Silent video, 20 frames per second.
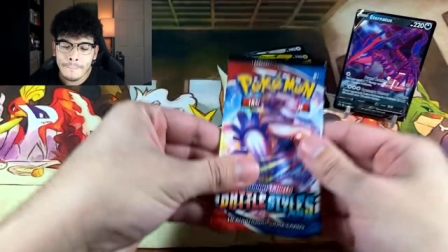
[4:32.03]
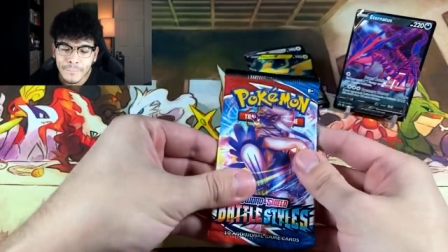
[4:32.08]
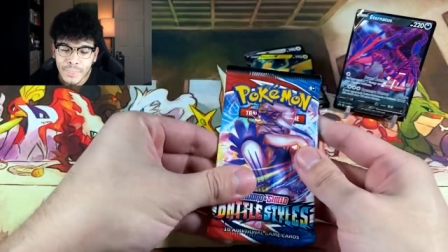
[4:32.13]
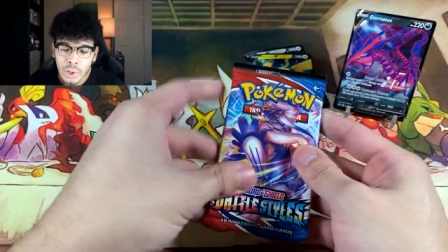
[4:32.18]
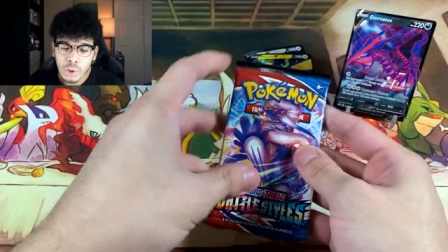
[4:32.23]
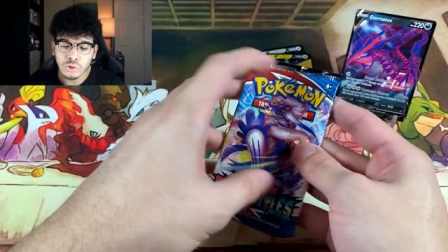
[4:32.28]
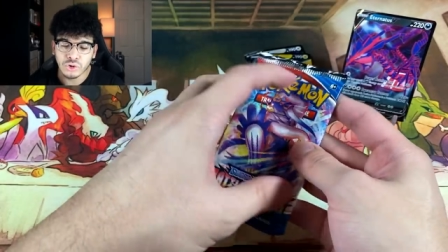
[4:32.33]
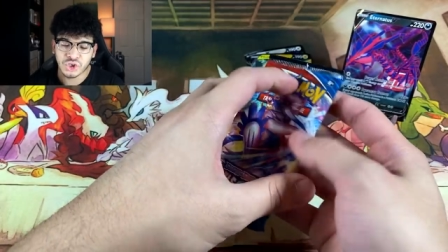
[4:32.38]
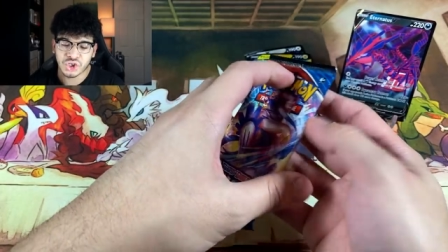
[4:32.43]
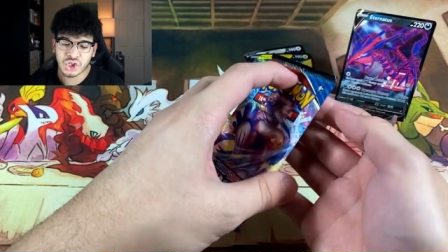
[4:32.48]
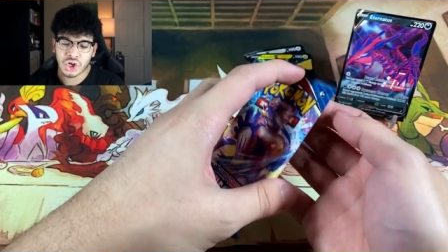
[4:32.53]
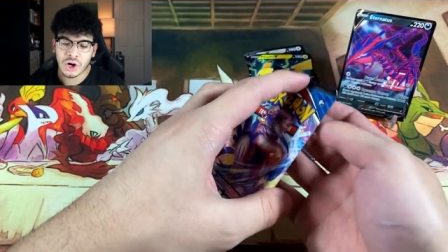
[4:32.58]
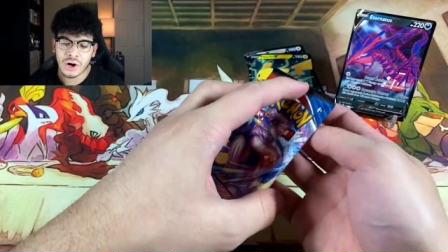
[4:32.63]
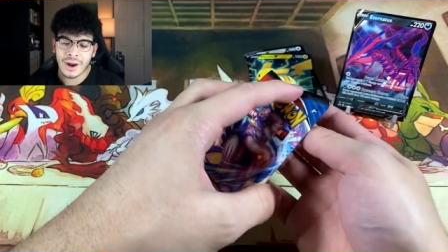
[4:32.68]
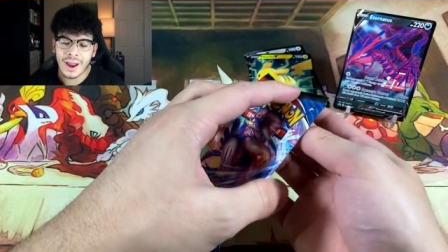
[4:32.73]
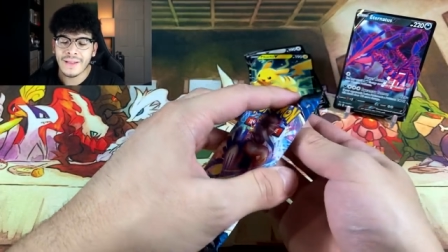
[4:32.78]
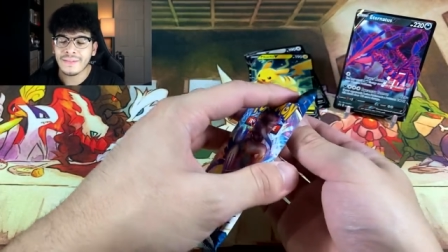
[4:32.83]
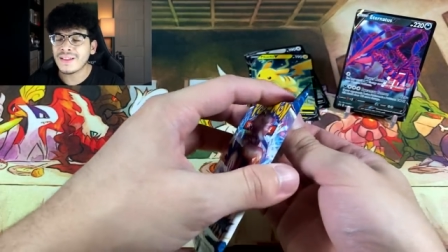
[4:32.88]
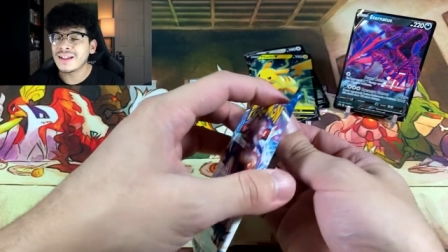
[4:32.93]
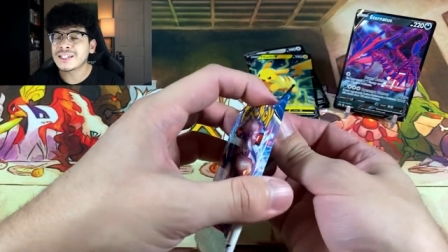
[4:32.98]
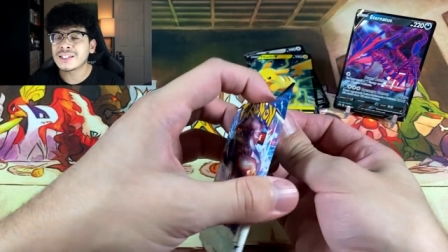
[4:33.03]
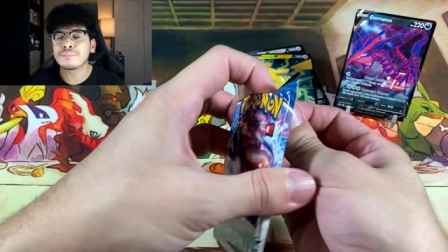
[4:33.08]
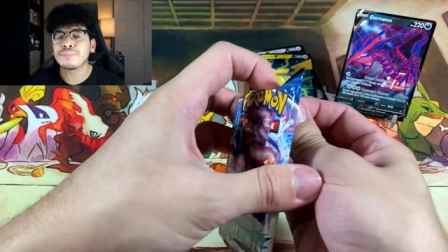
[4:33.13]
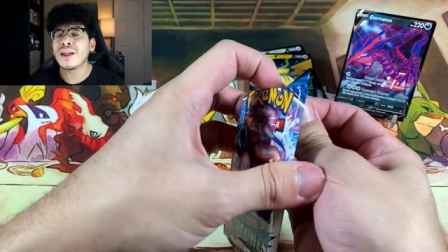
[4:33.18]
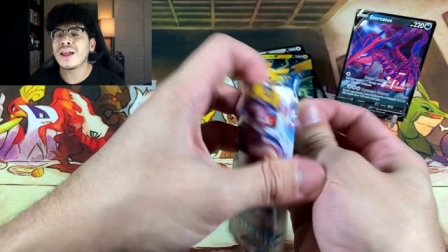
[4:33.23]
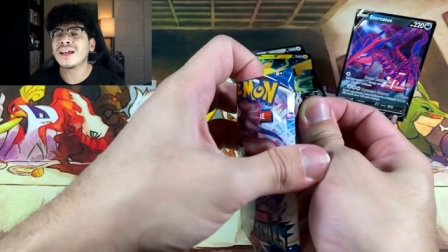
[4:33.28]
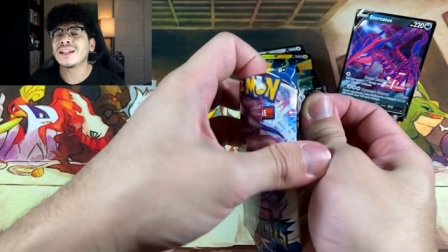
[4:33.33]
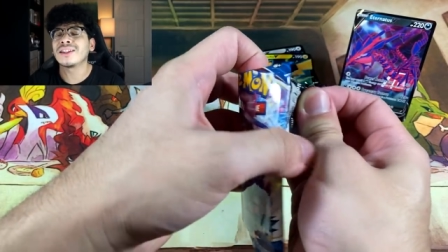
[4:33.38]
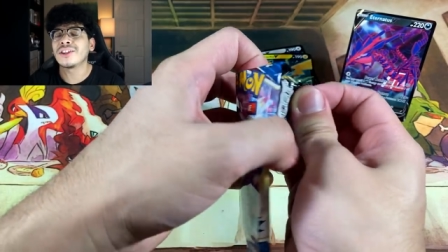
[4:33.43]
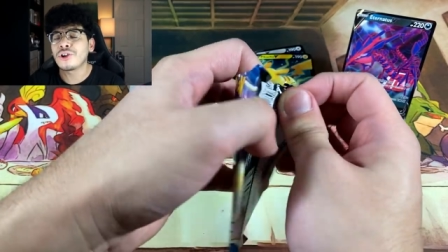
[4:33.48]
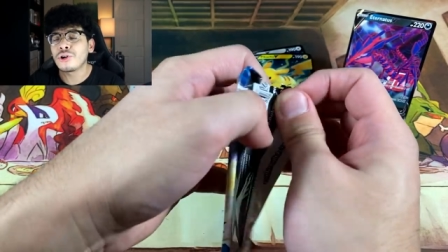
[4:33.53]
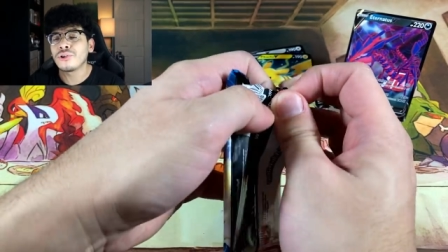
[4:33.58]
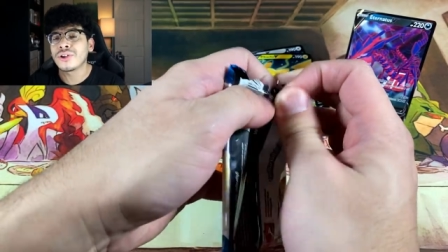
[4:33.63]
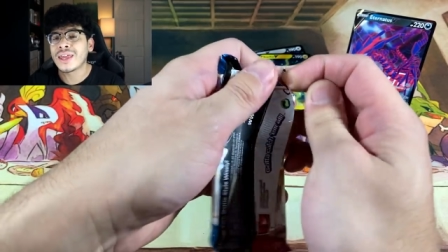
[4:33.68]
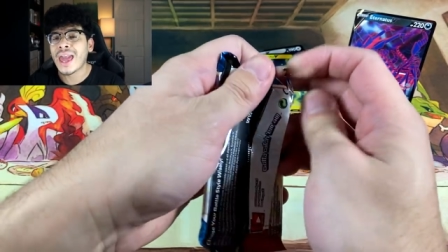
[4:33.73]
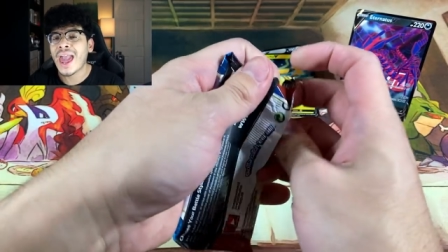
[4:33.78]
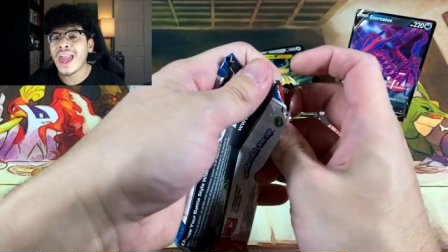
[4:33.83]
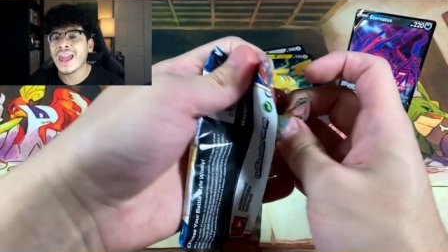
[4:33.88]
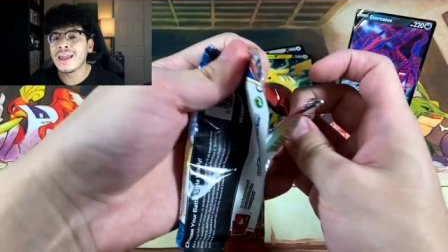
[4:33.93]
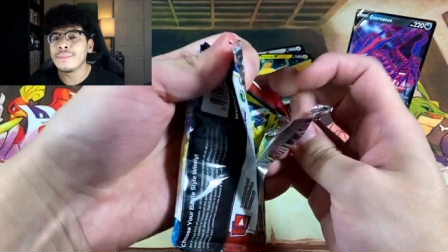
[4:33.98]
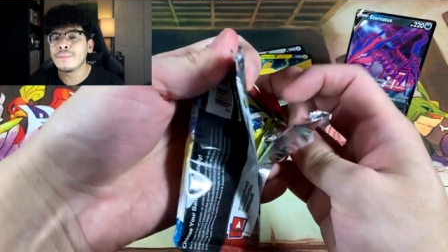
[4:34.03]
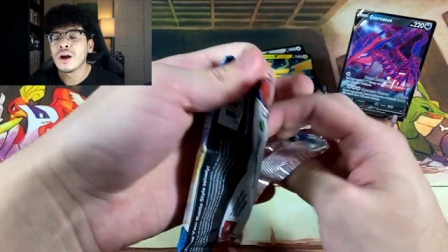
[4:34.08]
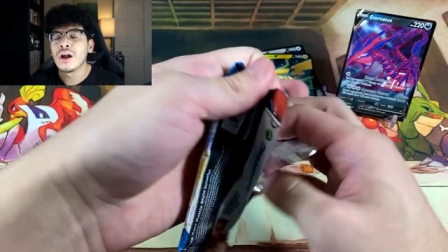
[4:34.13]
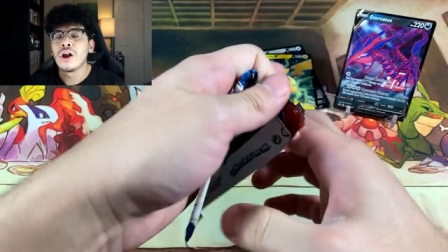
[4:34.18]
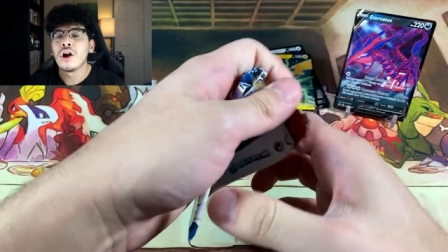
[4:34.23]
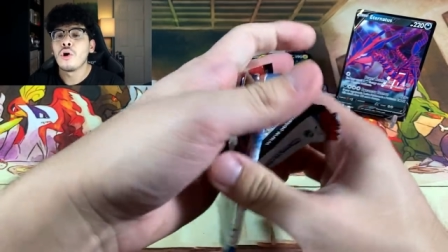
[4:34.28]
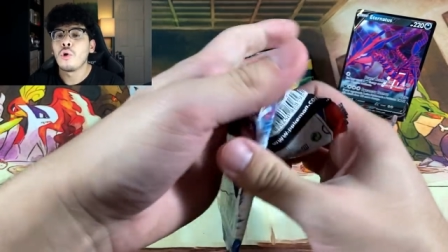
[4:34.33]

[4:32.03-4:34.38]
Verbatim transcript: booster. And let's play a little game